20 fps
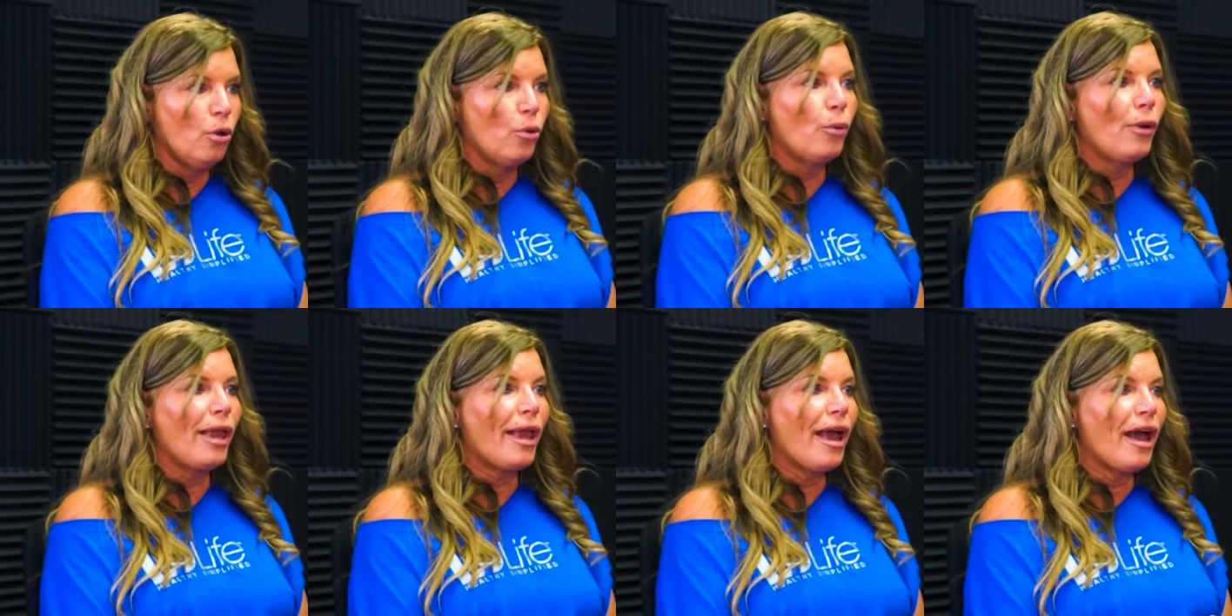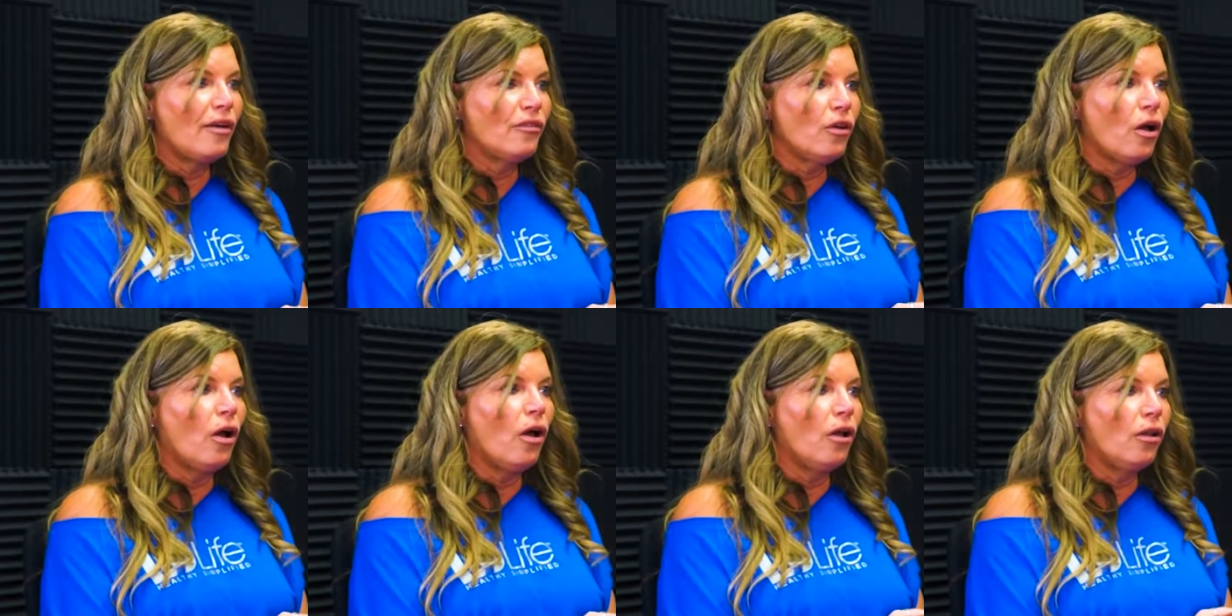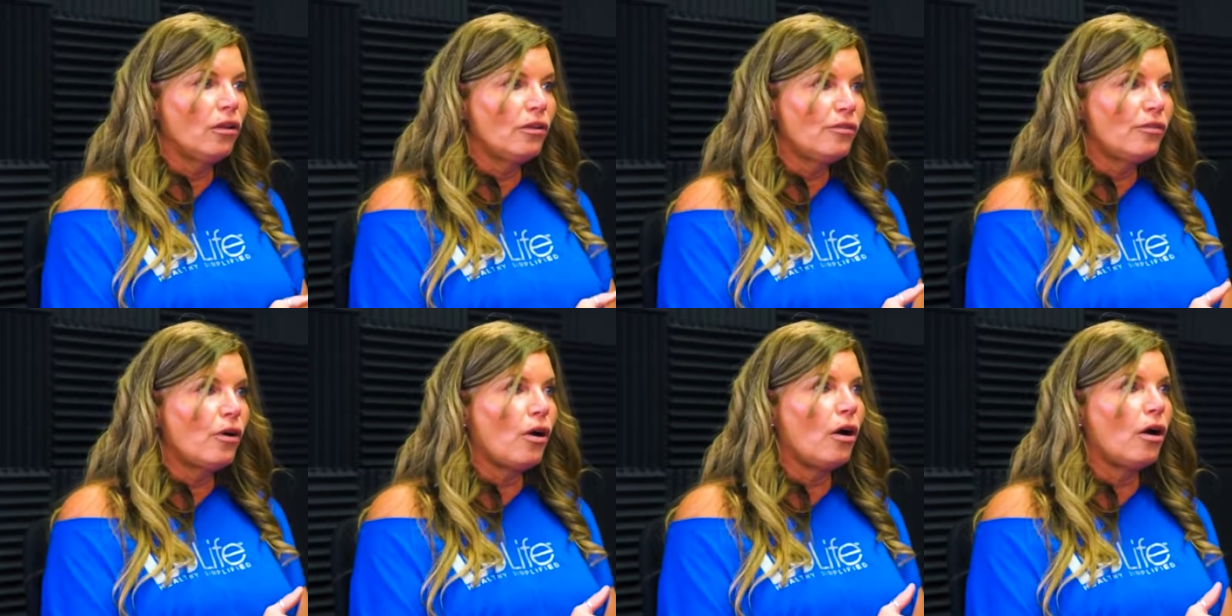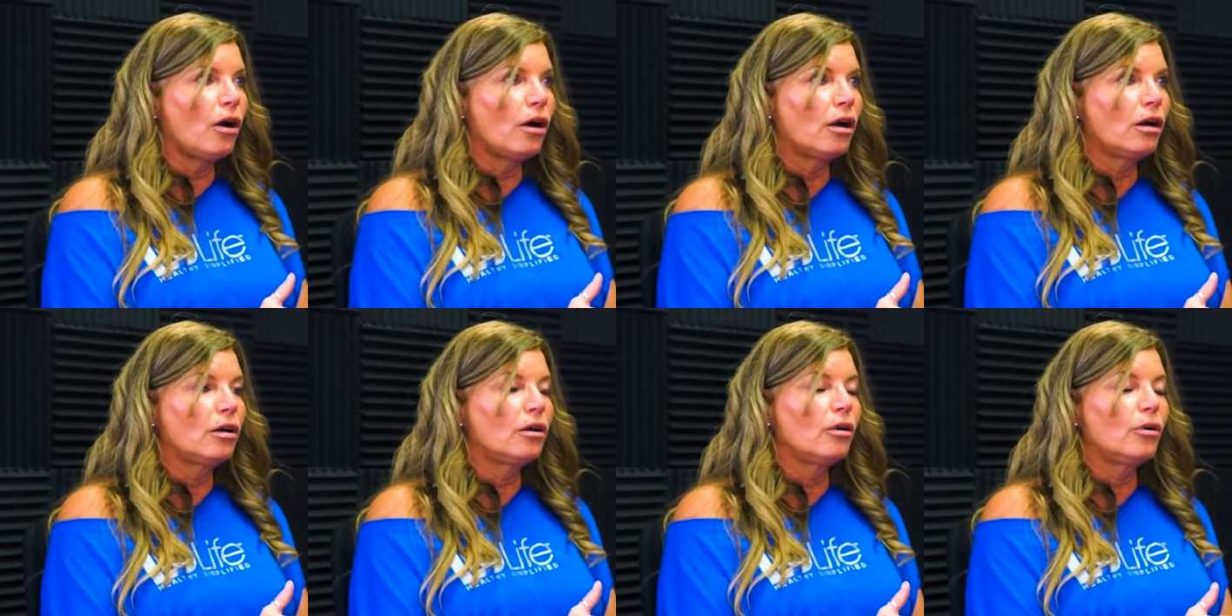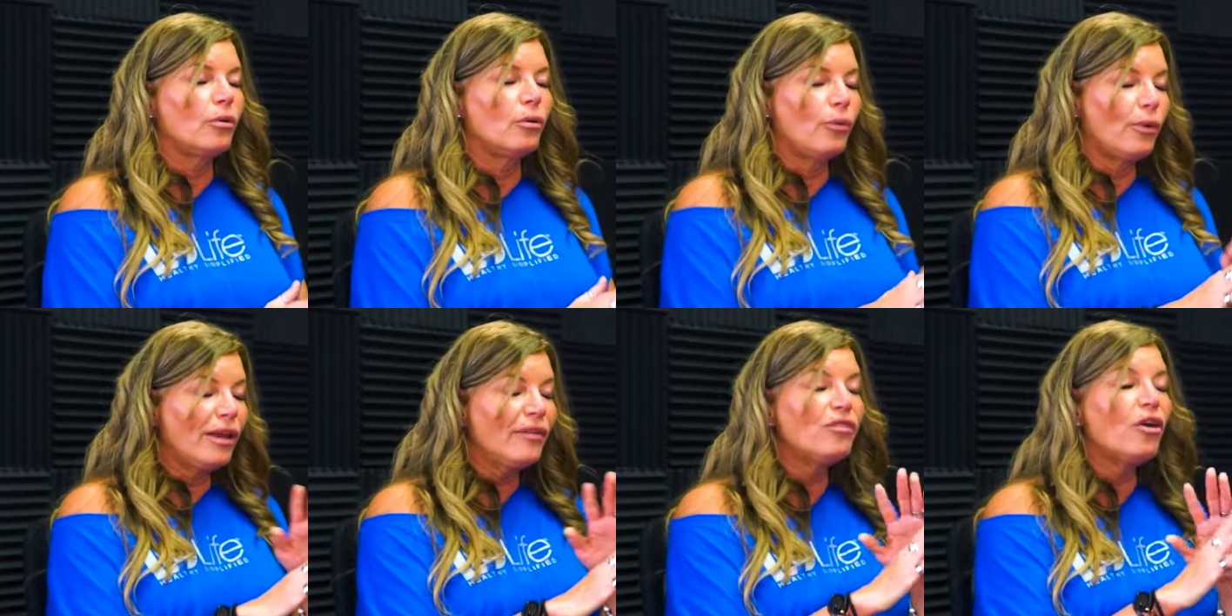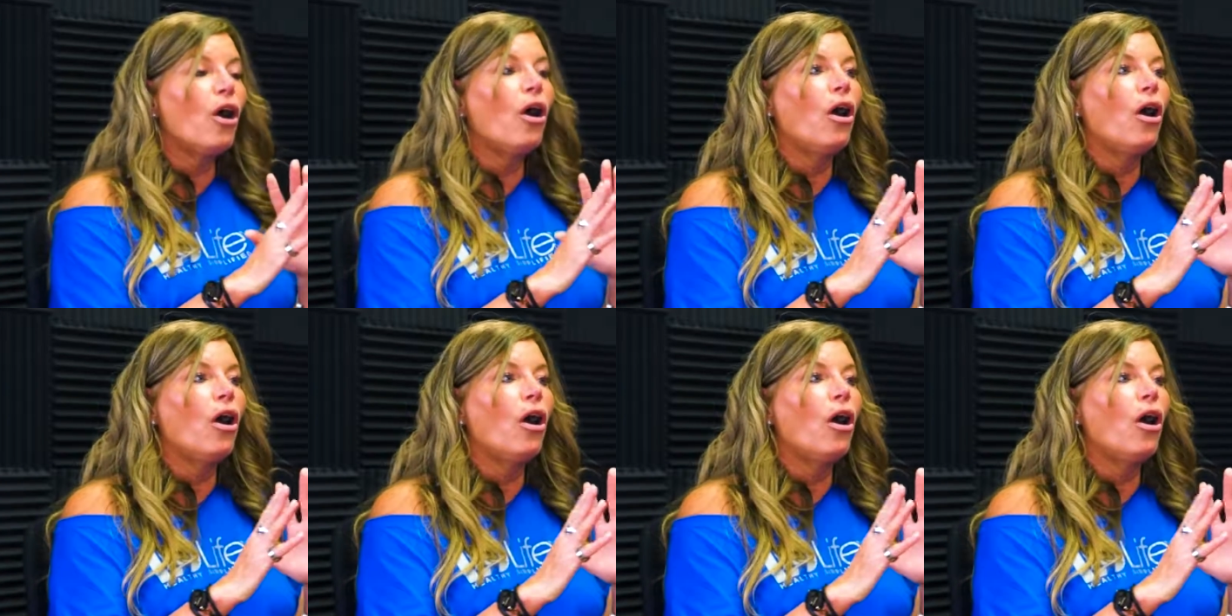We have all of our we have